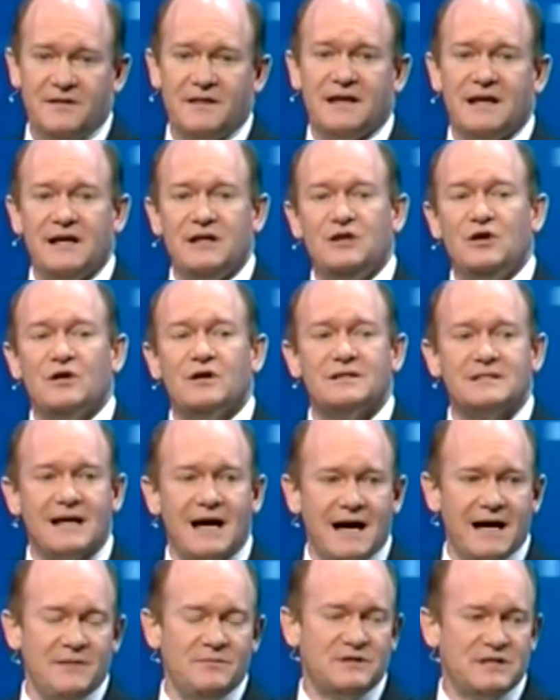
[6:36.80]
that in your
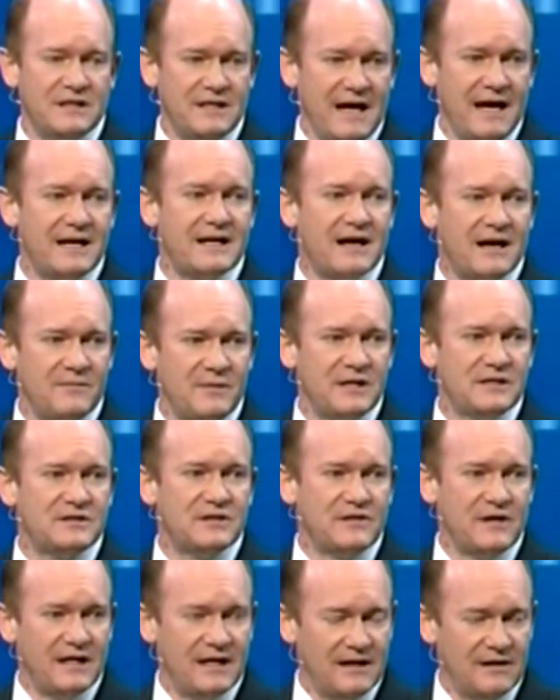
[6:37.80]
time today coming
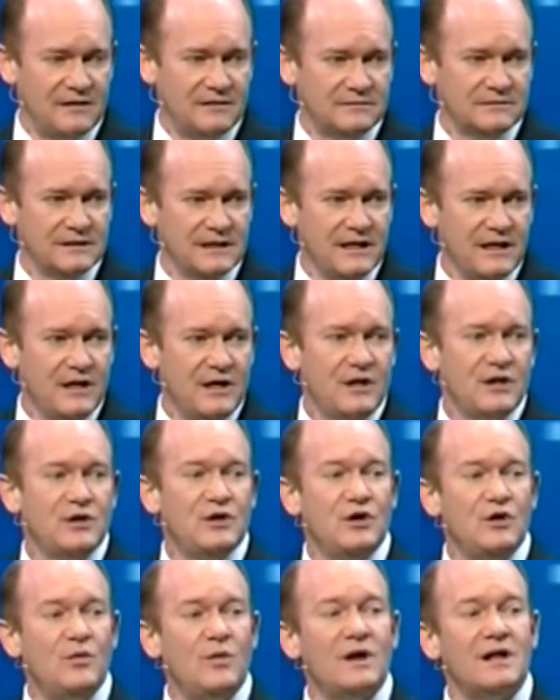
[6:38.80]
to the Hill,
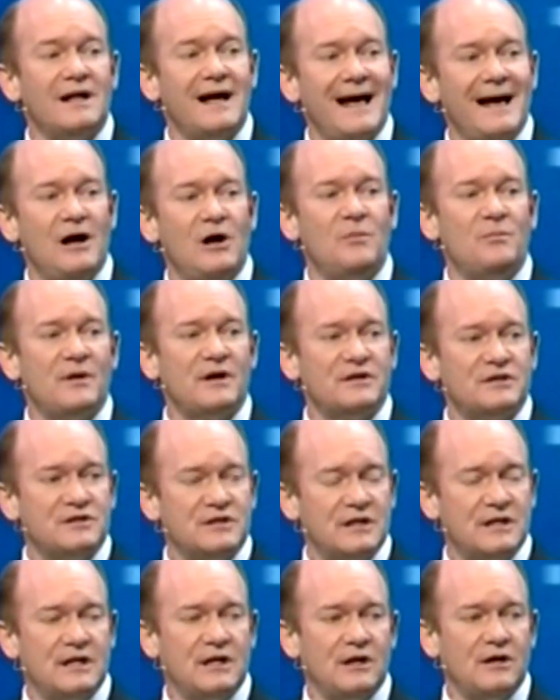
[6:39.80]
you will help
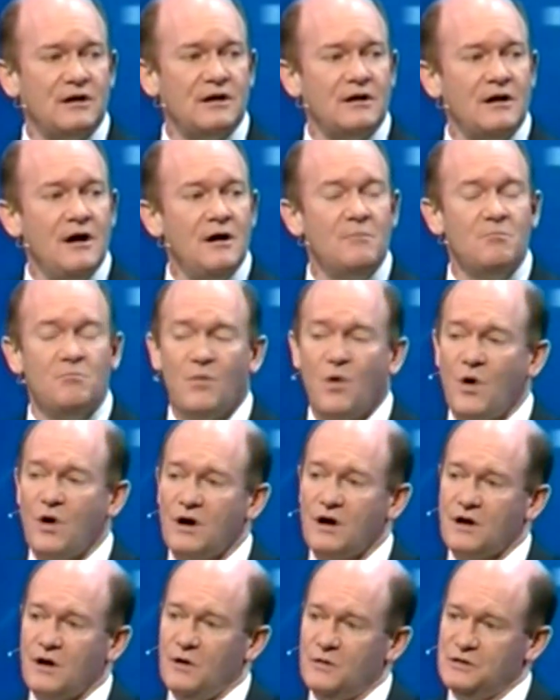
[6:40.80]
us secure
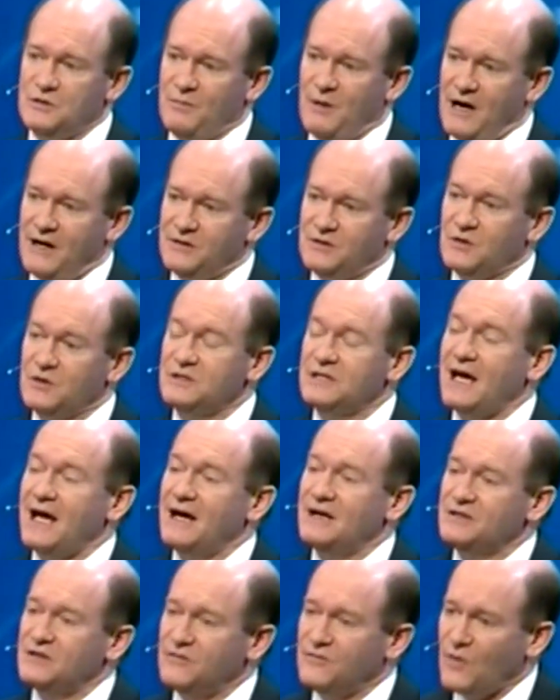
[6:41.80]
more co-sponsors.
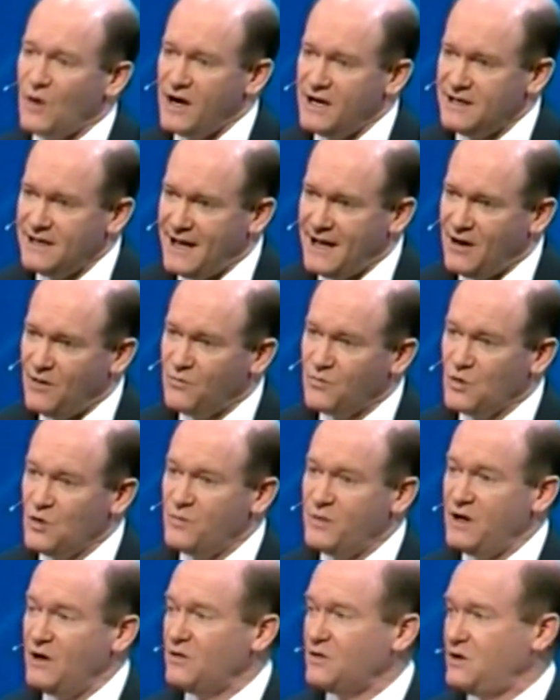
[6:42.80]
As of right now,
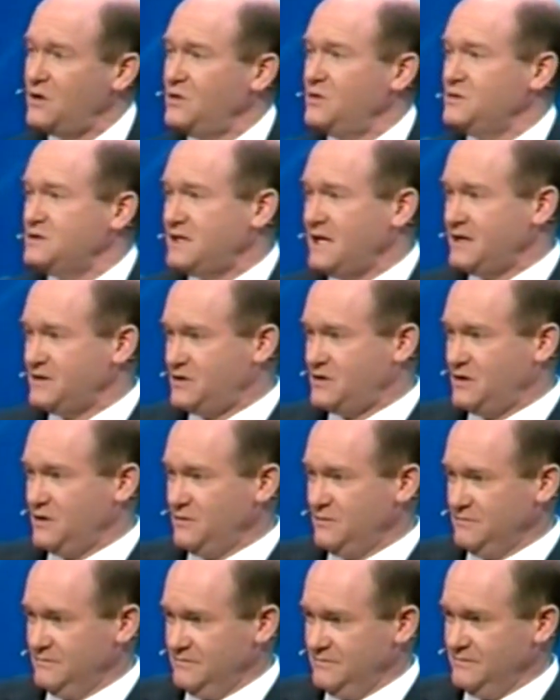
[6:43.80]
Rubio-Coons has
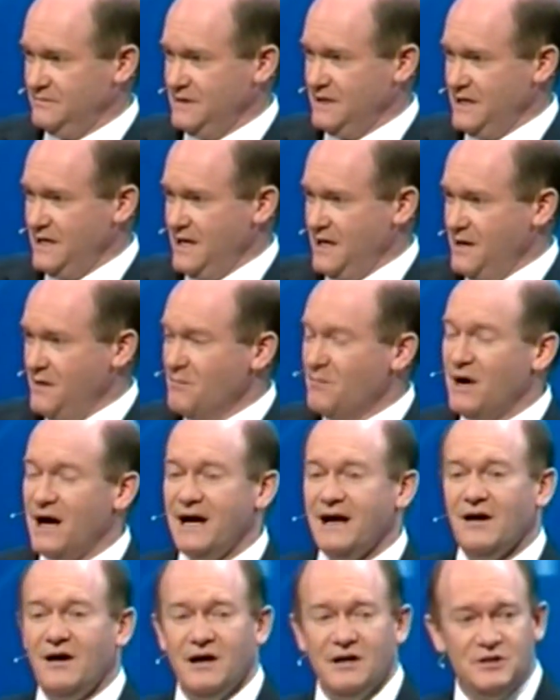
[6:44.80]
two.
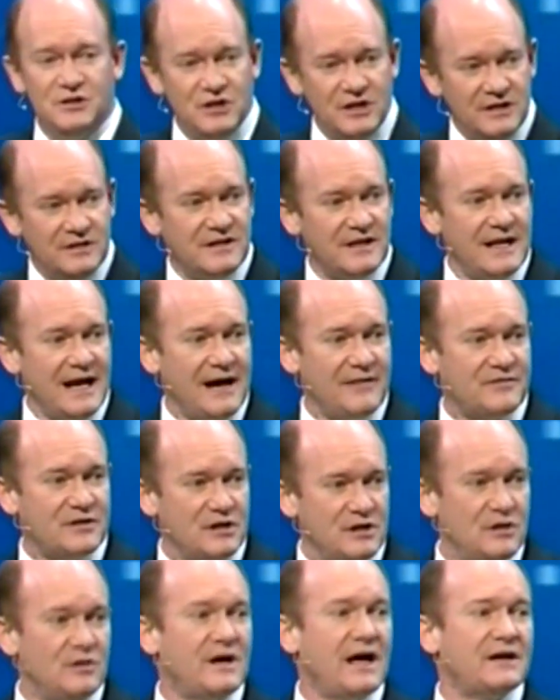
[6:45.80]
My hunch is that
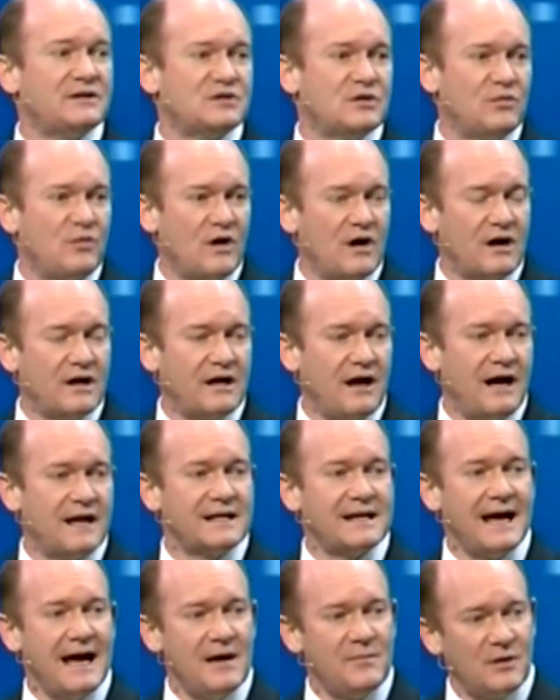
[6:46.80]
after you get to work
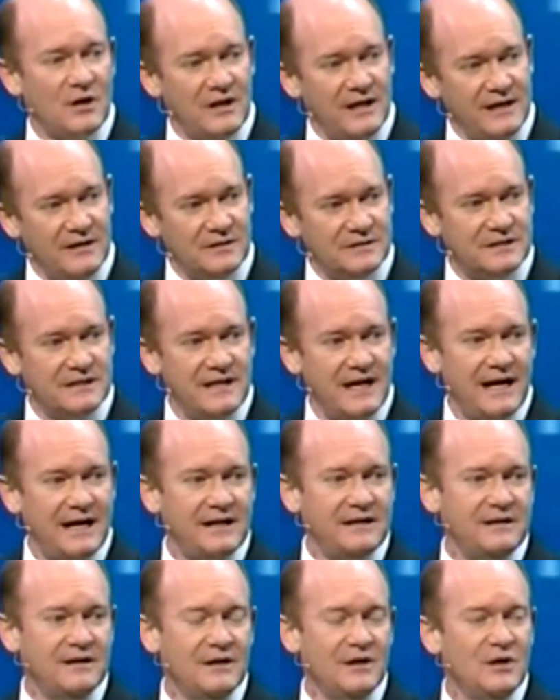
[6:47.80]
on Capitol Hill
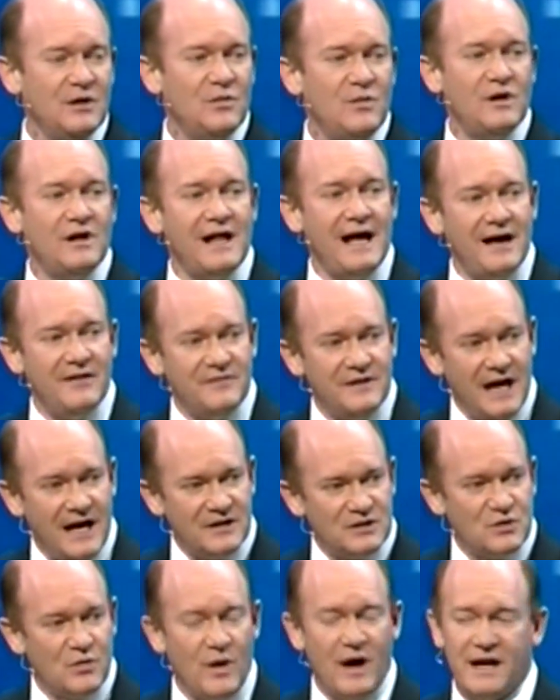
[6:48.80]
today, we'll have
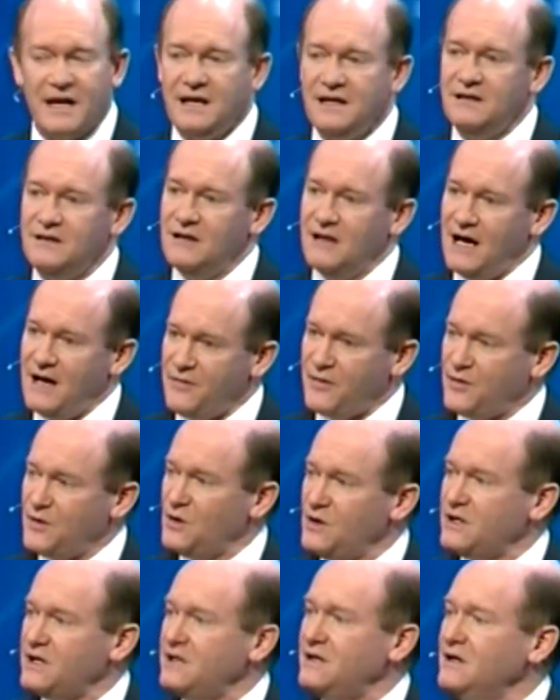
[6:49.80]
not 20, not
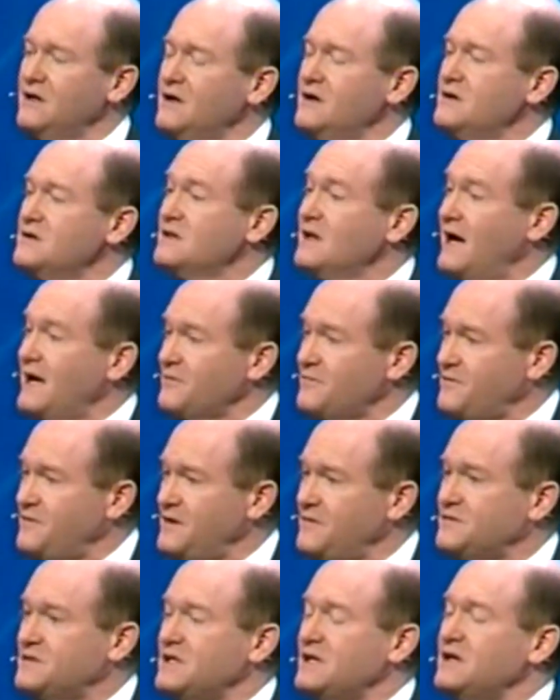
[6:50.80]
30, not
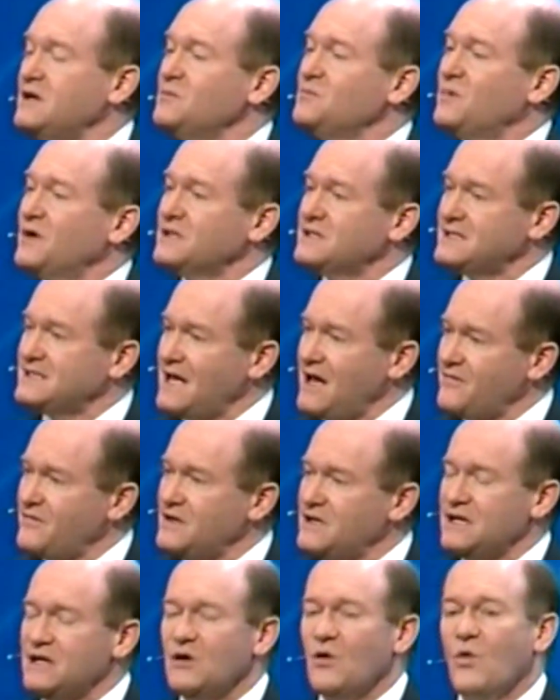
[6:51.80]
50, but
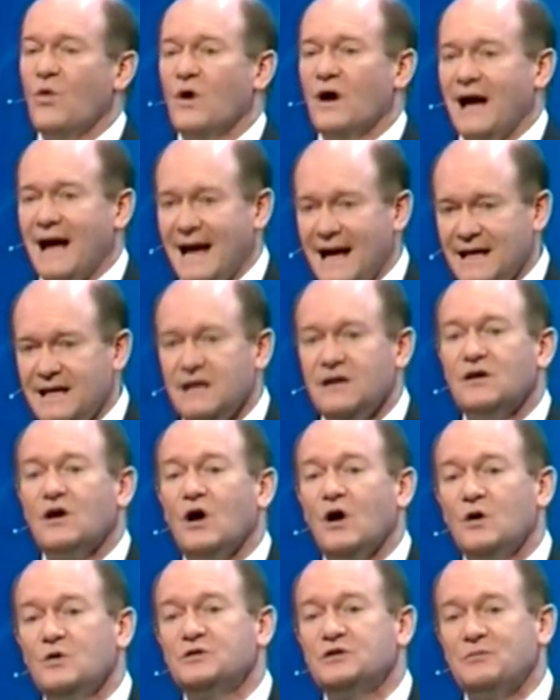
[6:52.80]
70 or 80
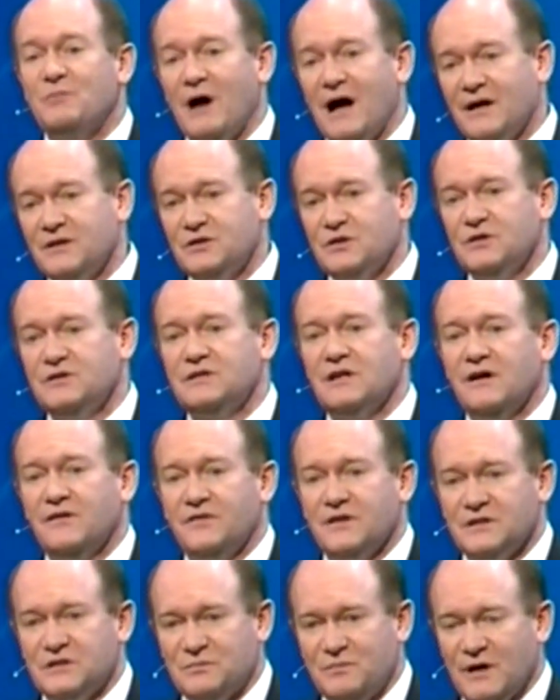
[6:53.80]
co-sponsors
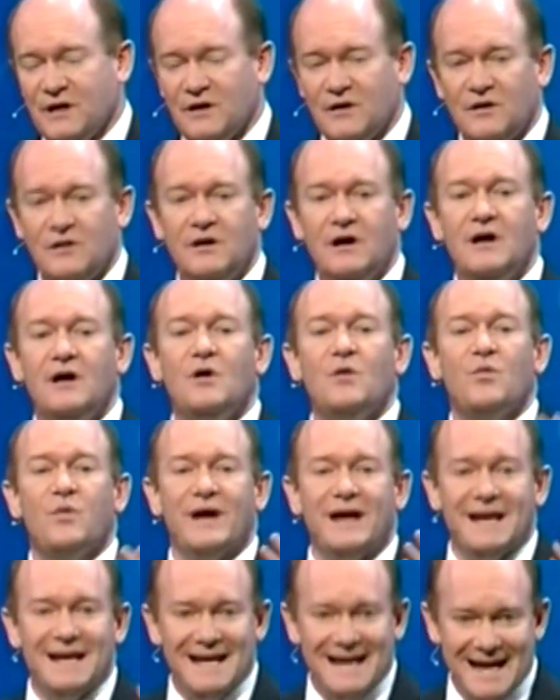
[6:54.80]
of this bill.
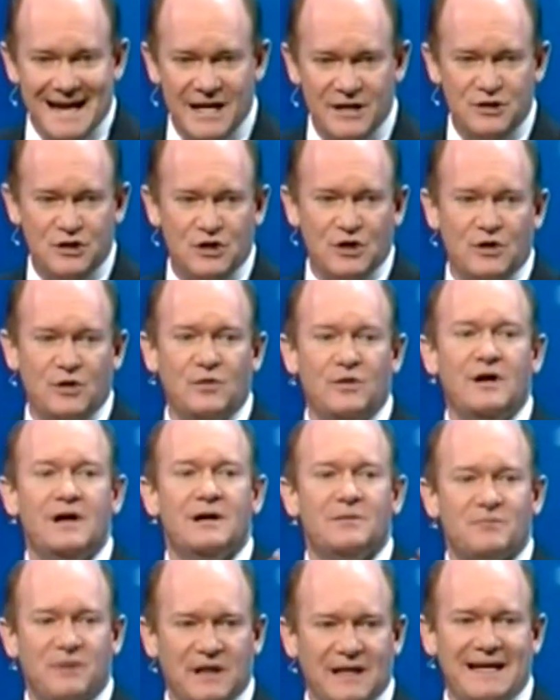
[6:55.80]
We need you.
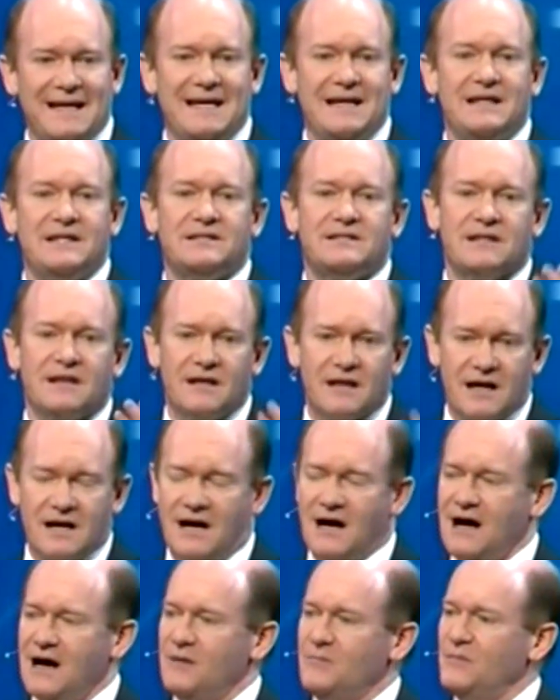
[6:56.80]
Please
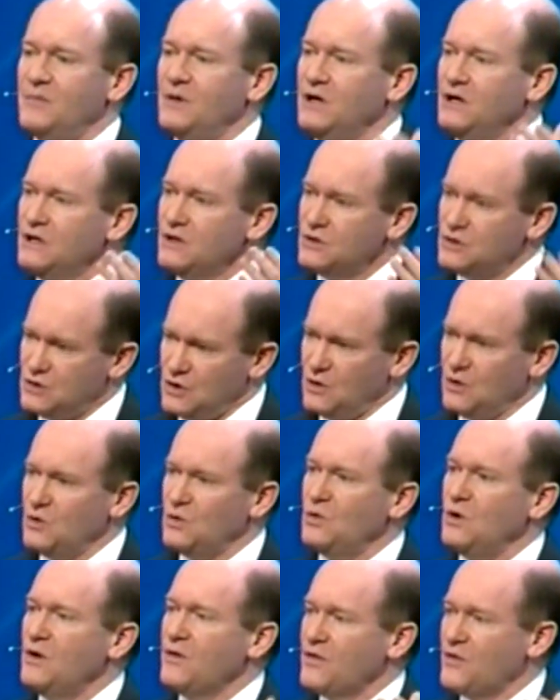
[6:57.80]
come
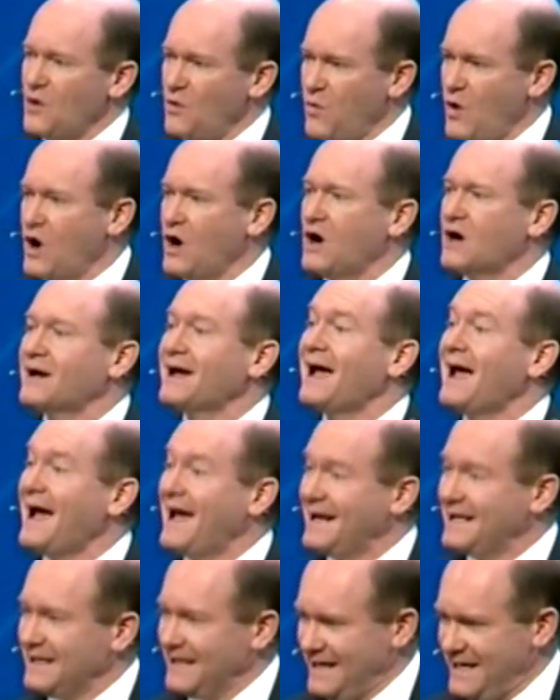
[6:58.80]
do the work
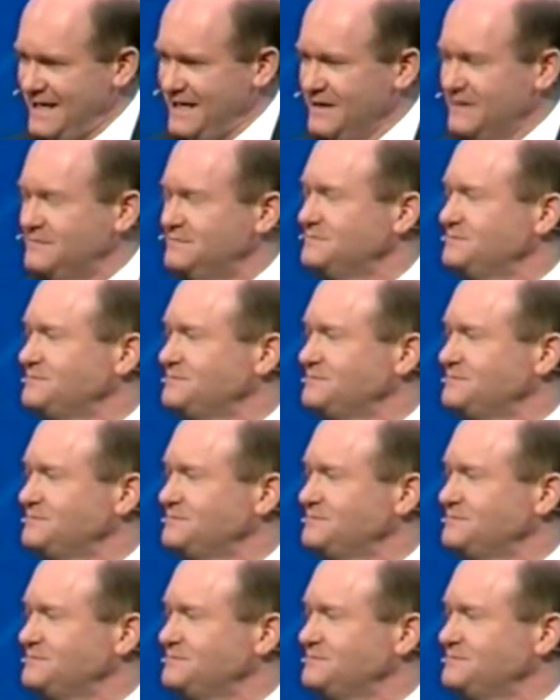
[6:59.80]
and lead.